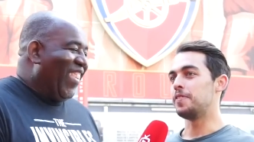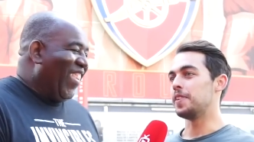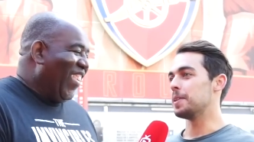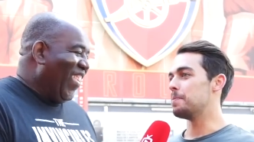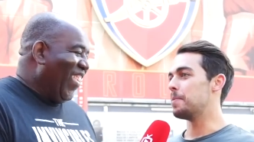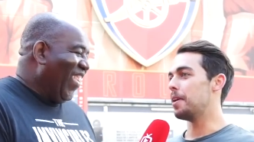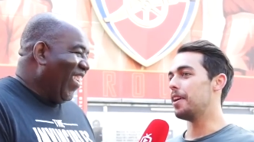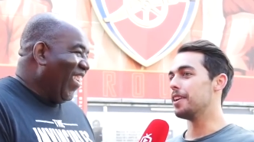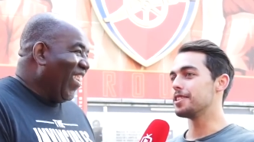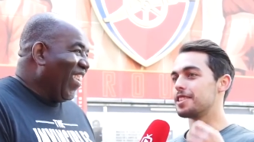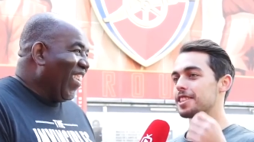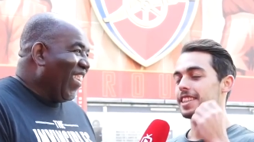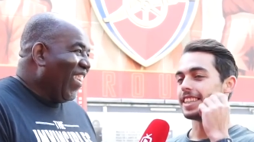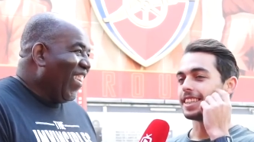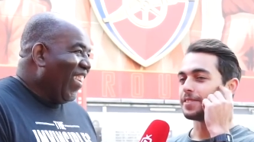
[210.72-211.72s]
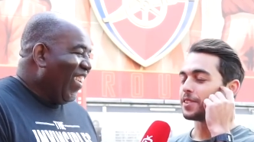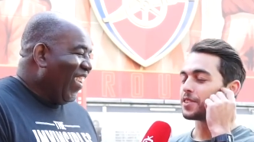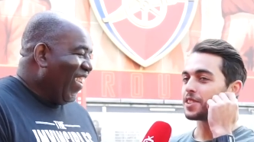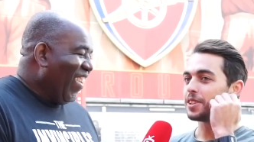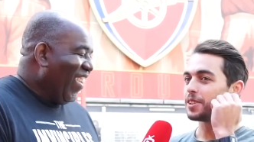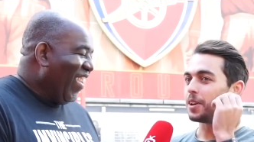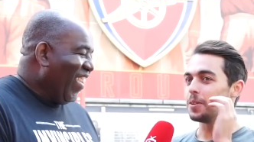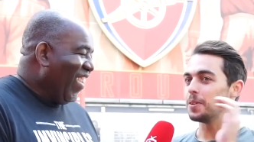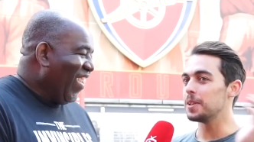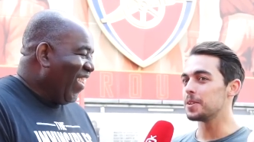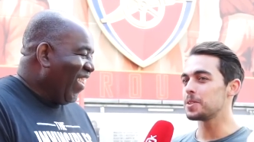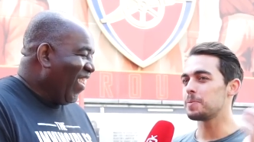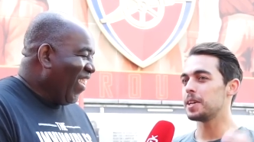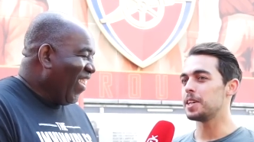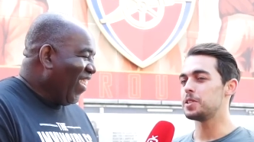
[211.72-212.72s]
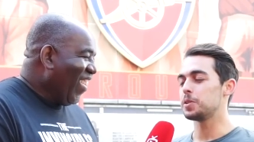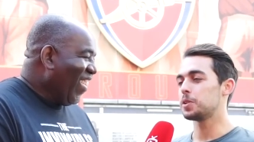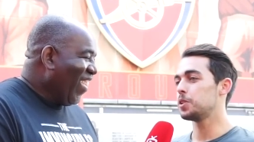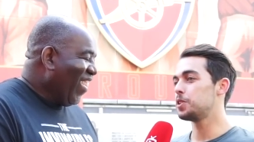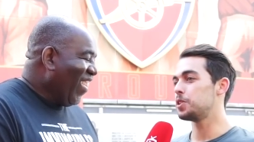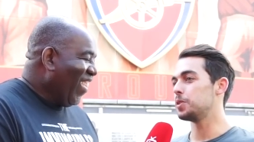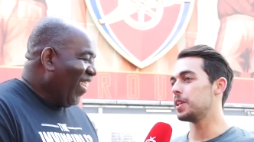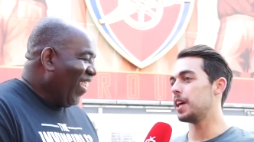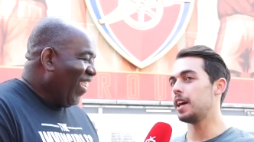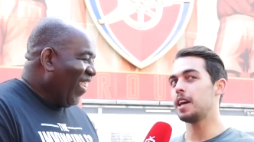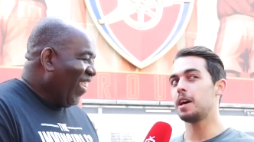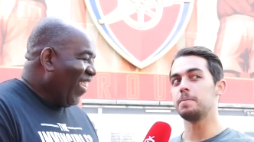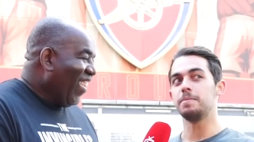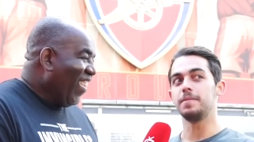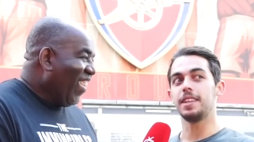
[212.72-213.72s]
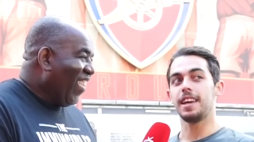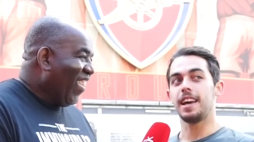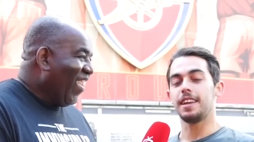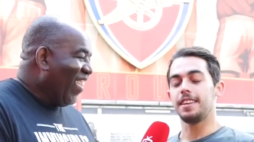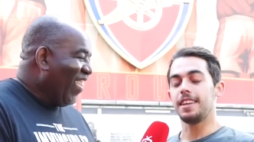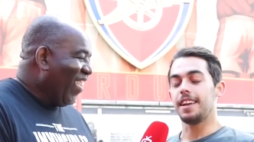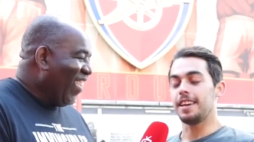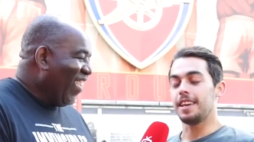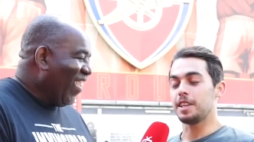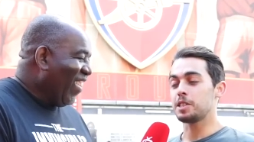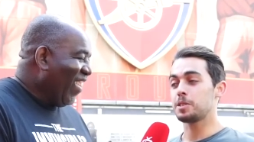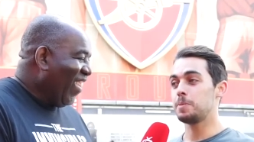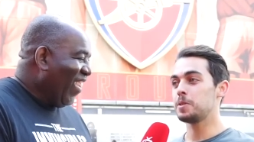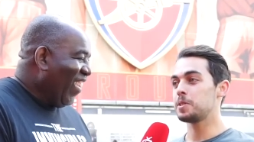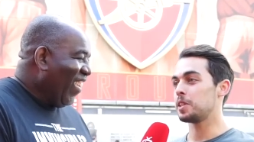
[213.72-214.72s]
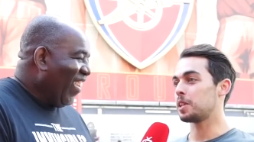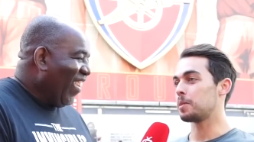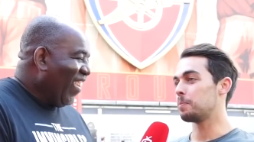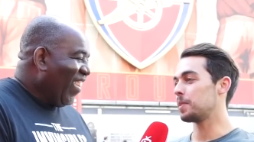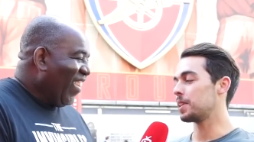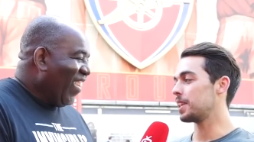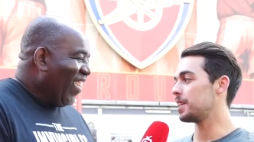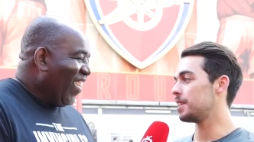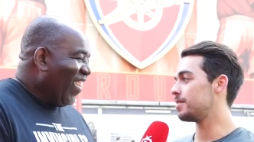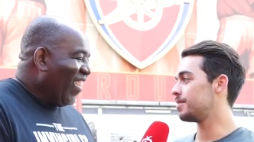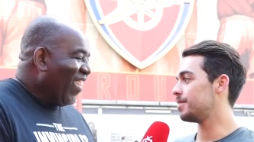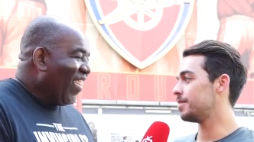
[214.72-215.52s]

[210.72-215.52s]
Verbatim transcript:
Speaker 1: Phil Bardsley. We've still got all those players who could do that. I'm, I suppose it completely